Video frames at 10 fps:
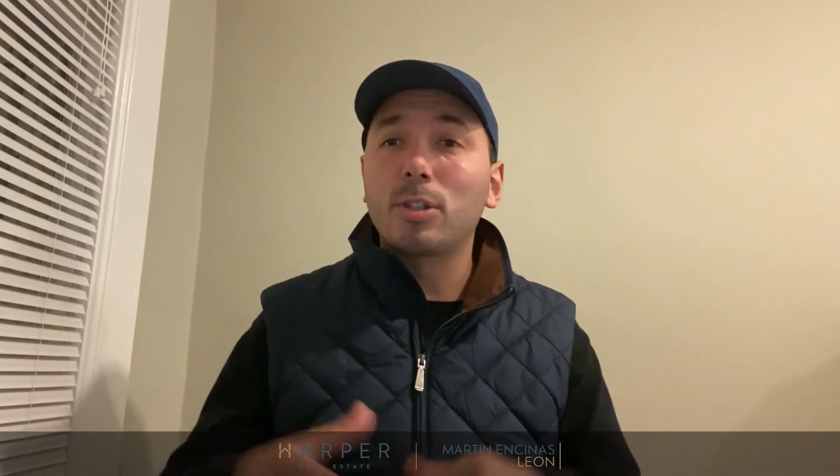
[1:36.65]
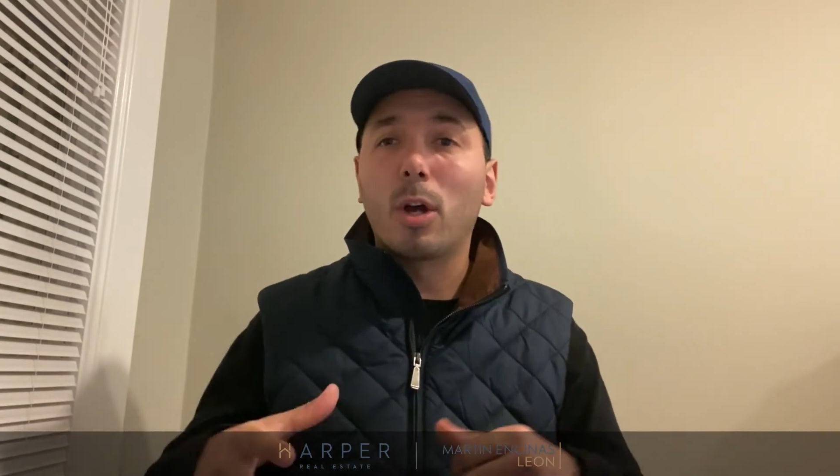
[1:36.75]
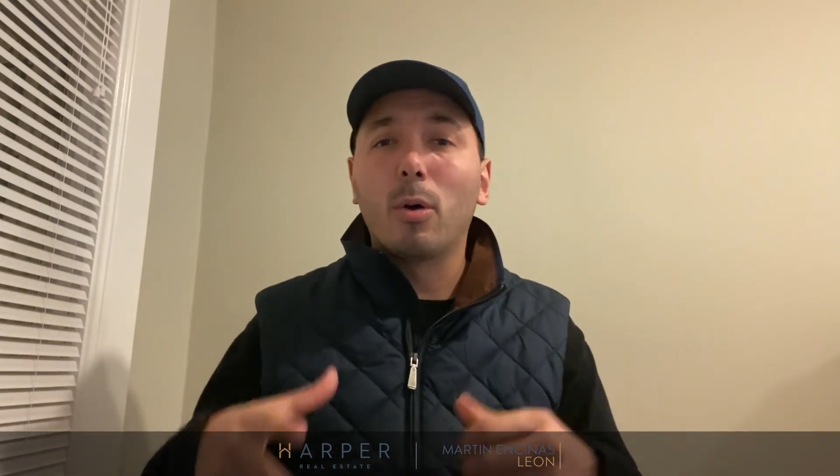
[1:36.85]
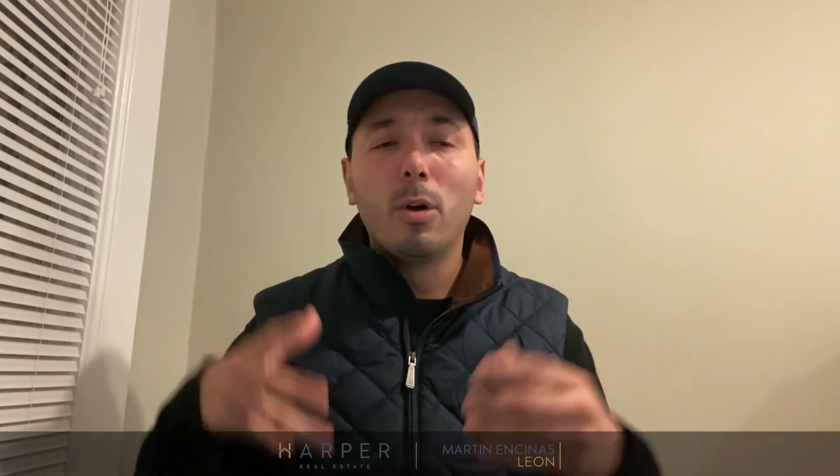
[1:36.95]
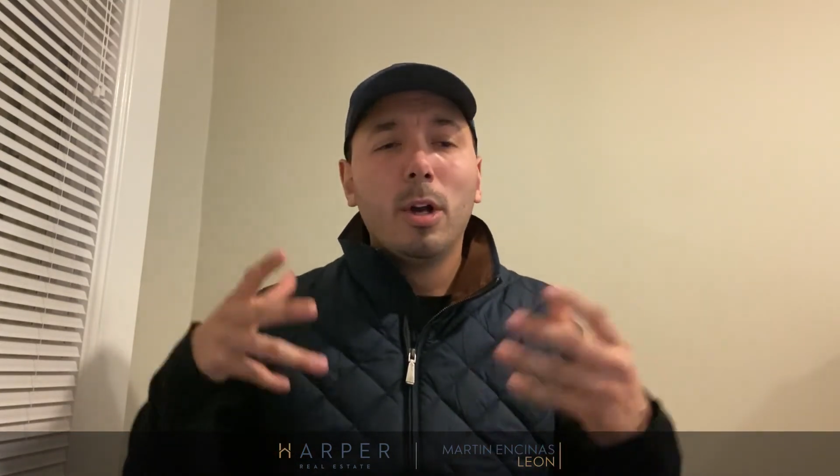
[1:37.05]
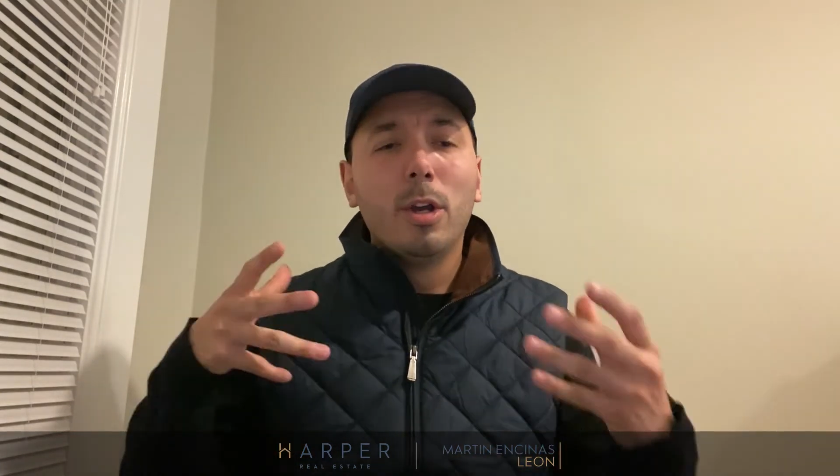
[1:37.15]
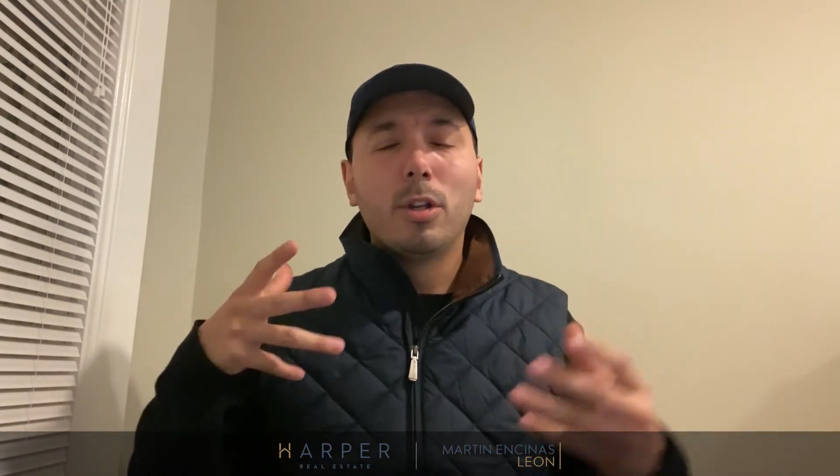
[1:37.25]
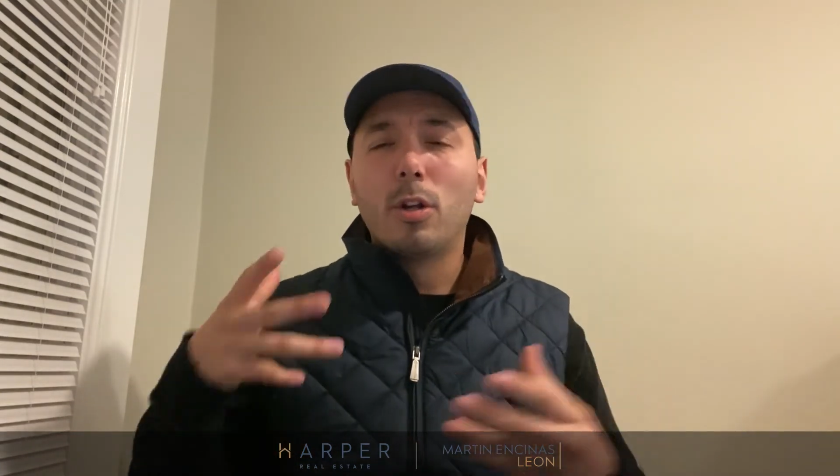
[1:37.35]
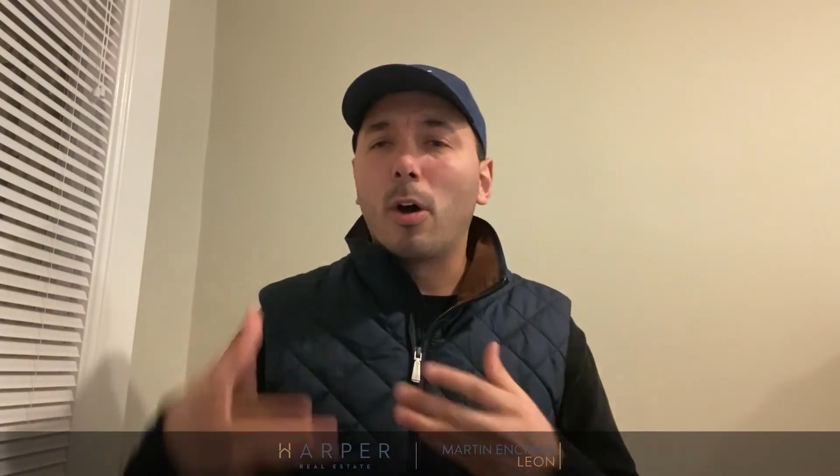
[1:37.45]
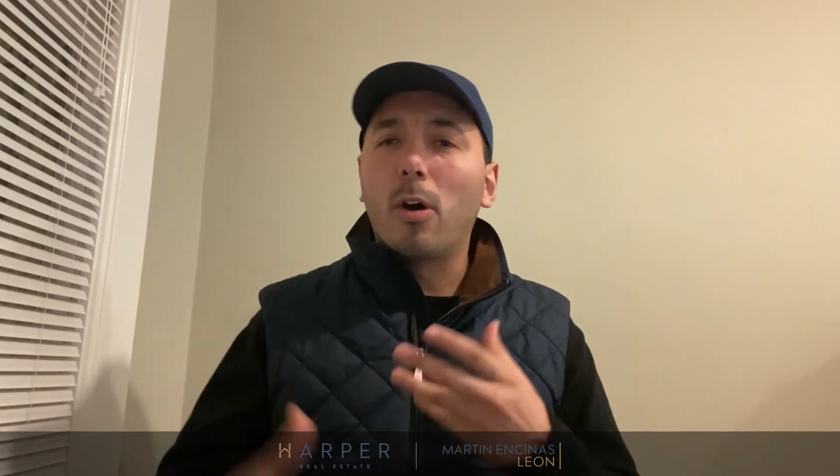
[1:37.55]
So,
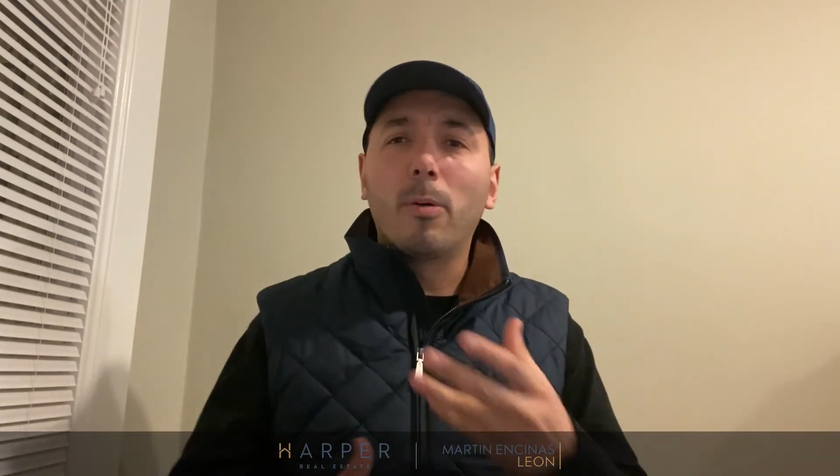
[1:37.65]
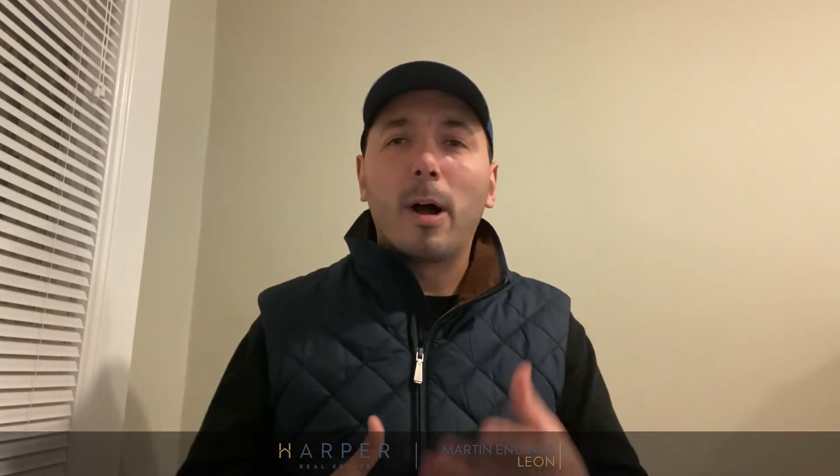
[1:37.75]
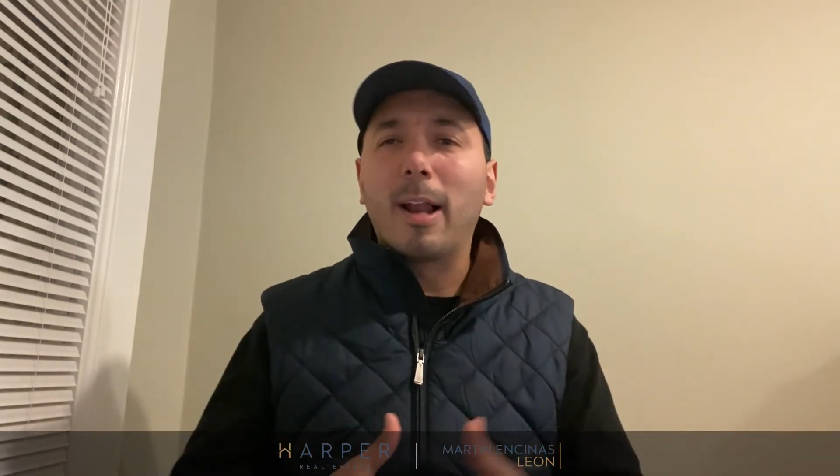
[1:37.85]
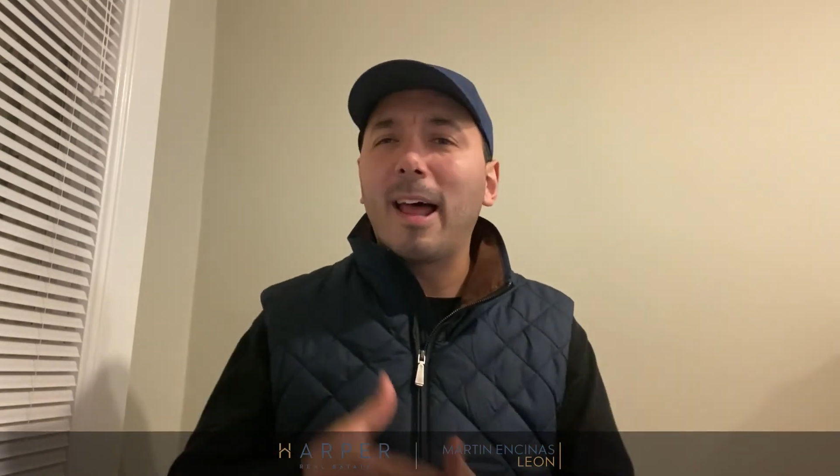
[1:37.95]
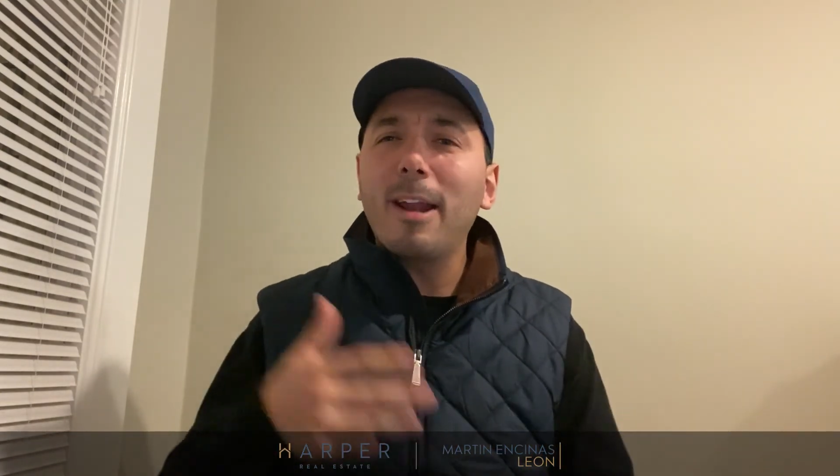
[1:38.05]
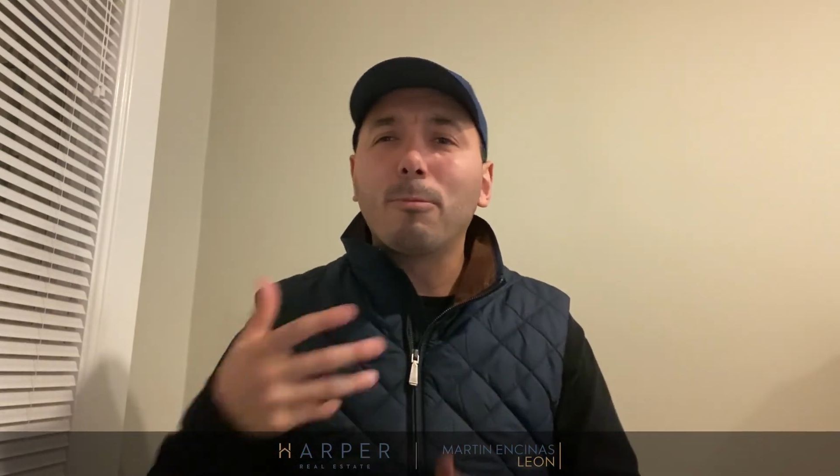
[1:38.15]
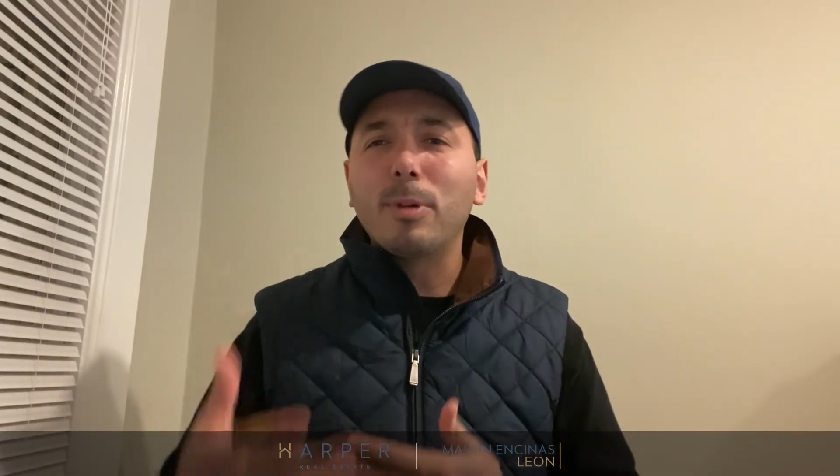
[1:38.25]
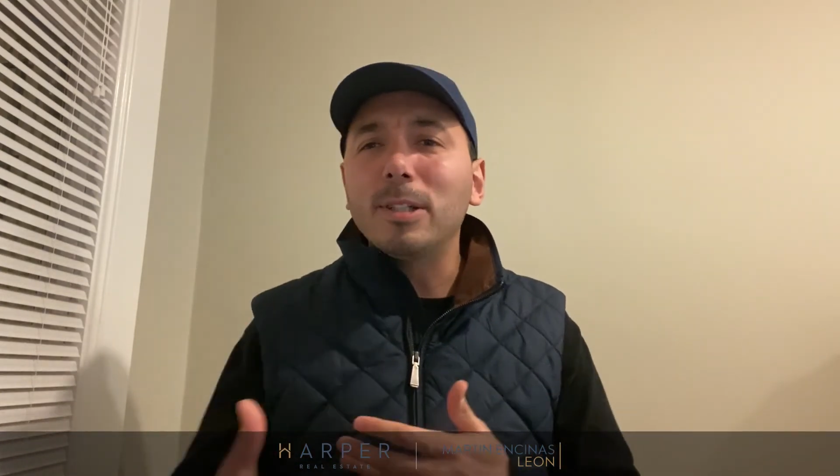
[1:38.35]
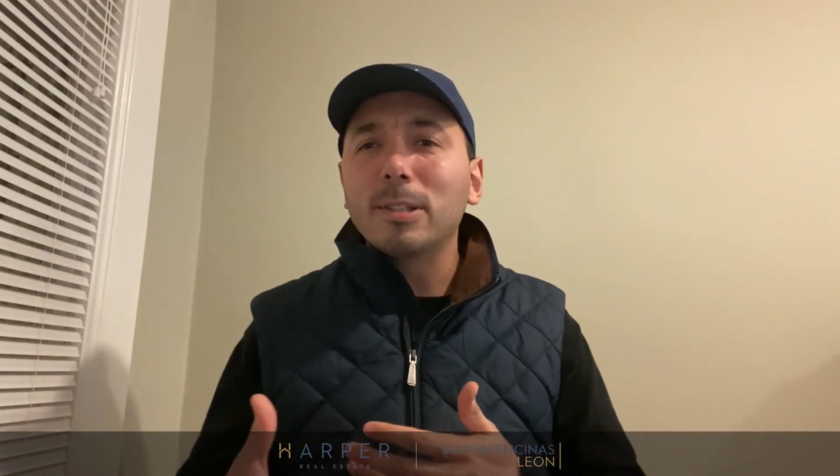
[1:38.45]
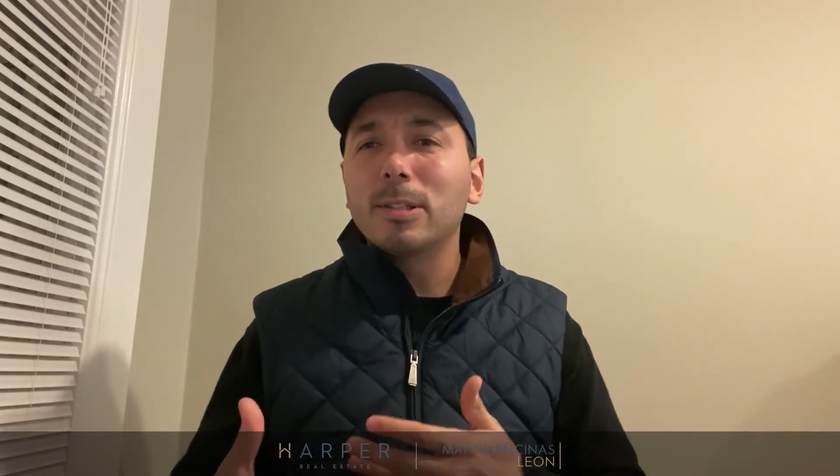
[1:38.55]
you know, a lot of
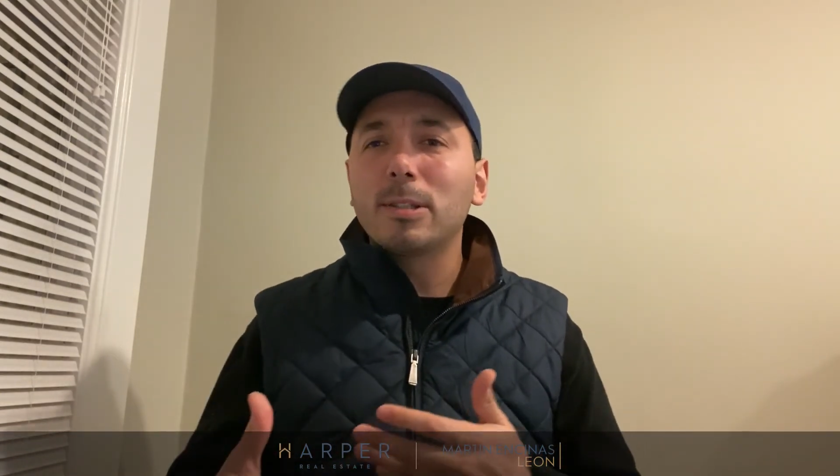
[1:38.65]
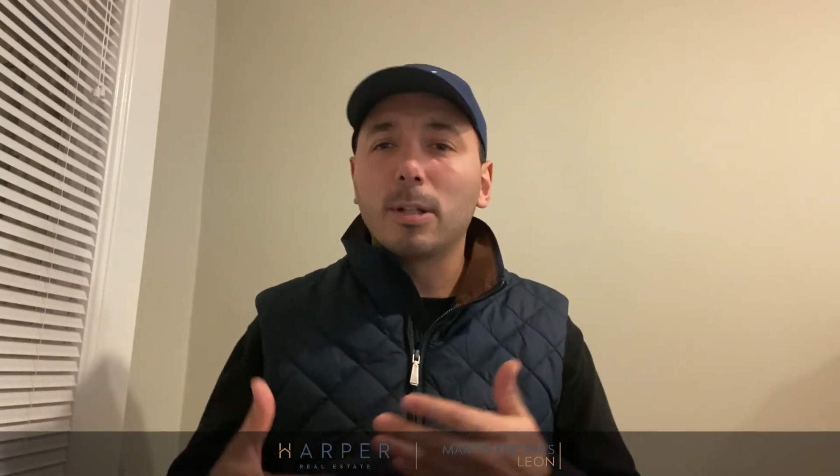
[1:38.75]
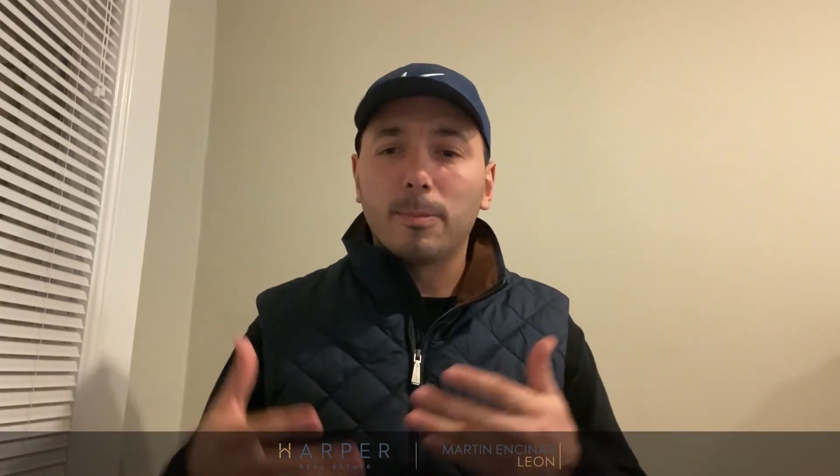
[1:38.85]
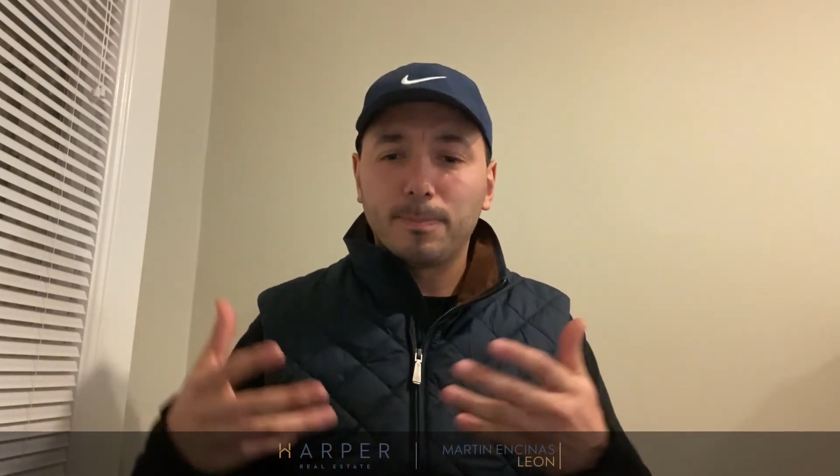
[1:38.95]
reasons